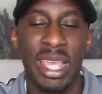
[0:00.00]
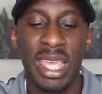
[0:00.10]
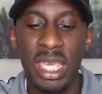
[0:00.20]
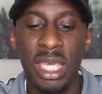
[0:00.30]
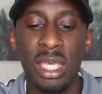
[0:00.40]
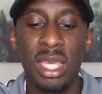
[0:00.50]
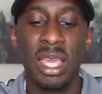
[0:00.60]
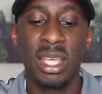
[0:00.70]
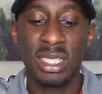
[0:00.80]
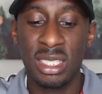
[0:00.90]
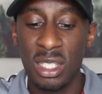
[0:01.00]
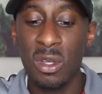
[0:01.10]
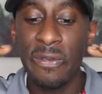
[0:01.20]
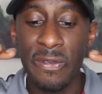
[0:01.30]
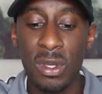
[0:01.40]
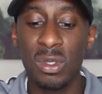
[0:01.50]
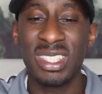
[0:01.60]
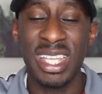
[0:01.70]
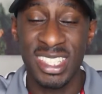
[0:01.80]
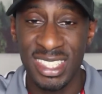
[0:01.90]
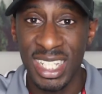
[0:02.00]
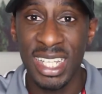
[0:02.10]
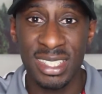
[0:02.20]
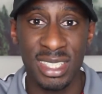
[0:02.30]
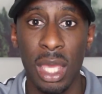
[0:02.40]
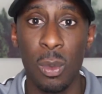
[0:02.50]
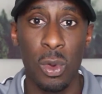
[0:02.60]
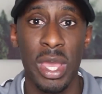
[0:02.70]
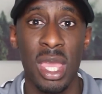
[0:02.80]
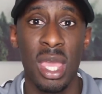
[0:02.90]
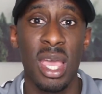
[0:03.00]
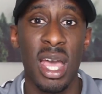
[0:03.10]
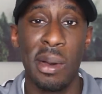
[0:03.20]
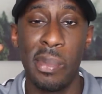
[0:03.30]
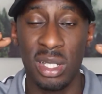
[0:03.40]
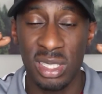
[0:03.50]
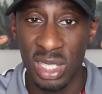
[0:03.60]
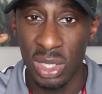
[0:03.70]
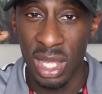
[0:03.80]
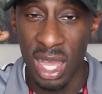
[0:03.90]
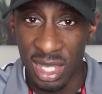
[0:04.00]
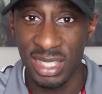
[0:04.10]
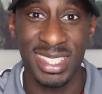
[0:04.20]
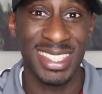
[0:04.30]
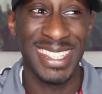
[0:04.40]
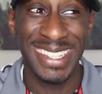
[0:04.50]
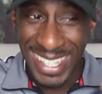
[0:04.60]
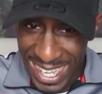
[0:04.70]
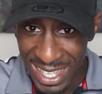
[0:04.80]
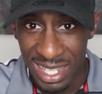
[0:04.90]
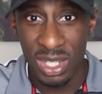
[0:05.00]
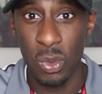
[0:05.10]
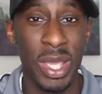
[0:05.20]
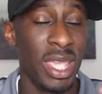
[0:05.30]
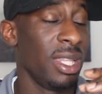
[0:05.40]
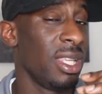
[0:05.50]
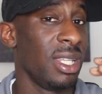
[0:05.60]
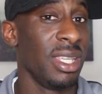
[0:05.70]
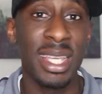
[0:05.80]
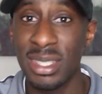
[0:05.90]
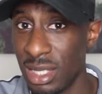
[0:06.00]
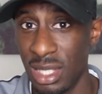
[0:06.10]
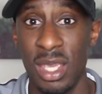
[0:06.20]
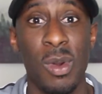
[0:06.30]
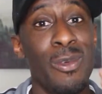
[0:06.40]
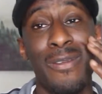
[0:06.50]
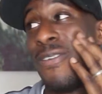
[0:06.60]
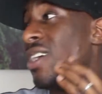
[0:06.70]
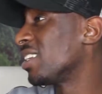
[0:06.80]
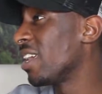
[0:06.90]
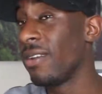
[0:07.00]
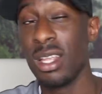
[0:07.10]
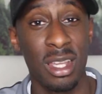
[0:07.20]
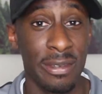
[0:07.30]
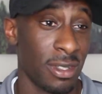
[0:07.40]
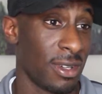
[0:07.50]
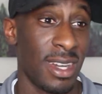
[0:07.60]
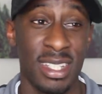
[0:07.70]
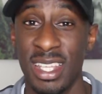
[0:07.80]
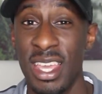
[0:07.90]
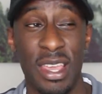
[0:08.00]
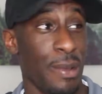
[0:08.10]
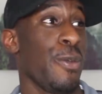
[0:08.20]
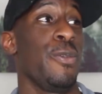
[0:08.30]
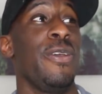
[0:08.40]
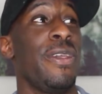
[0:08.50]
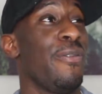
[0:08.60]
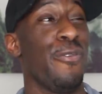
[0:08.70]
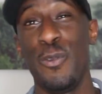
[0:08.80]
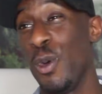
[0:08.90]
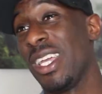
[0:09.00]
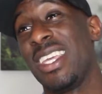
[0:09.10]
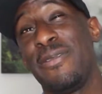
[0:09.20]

He still feels the exact same way about us today the way He did yesterday when we first gave our life to Christ, when we were